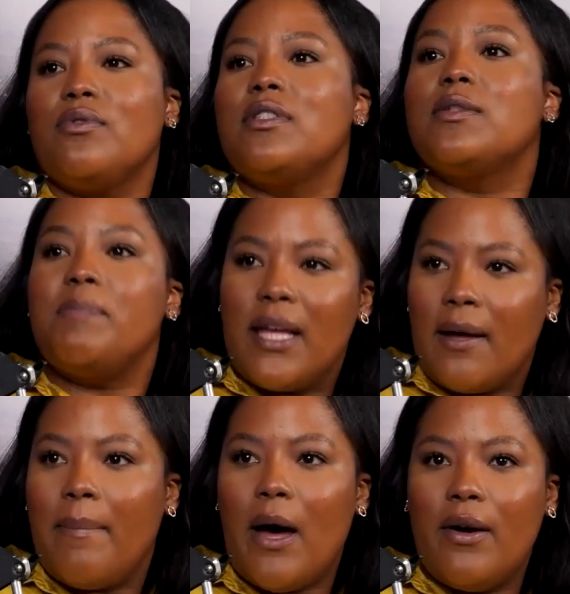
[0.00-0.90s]
speak
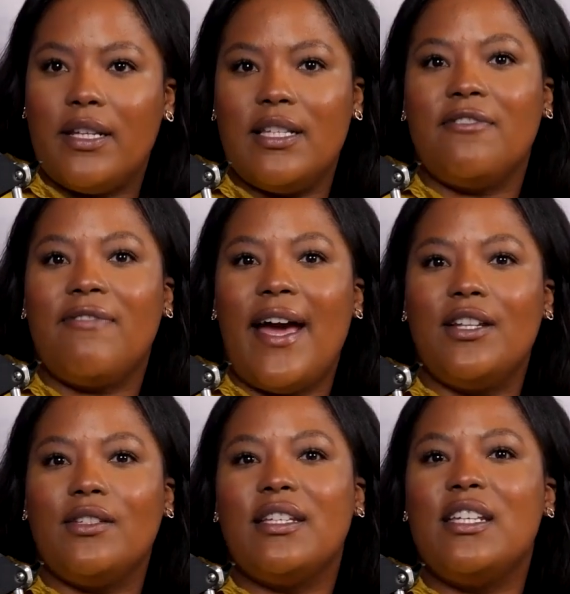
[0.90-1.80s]
about it,
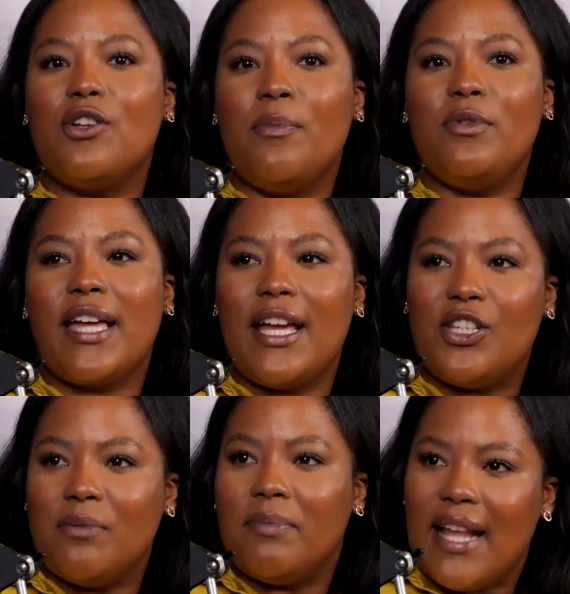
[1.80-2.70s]
find key
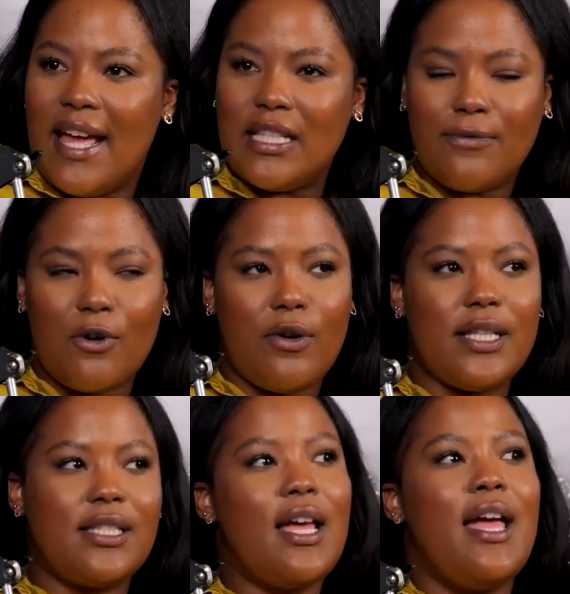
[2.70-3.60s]
communication plans for it,